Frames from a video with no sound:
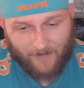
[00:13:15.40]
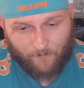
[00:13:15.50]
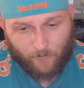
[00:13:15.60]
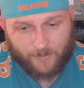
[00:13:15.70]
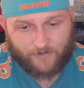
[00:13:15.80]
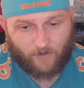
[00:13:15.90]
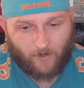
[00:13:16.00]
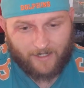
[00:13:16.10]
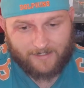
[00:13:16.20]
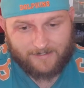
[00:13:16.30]
For the
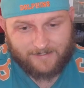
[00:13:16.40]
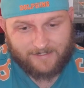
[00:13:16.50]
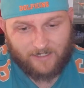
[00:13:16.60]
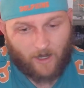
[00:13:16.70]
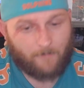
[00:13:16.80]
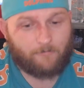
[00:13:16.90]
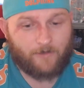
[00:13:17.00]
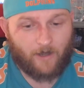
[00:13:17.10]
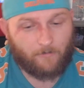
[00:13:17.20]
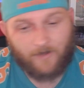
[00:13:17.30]
Titans, I'm
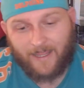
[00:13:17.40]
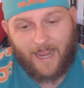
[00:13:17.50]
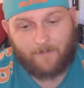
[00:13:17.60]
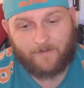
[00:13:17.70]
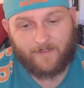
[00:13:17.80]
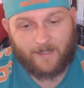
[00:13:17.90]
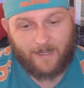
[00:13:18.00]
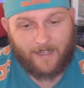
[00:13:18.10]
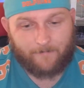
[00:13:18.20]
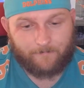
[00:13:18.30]
really happy that
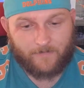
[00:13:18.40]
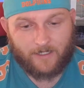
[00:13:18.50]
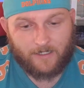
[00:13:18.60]
I'm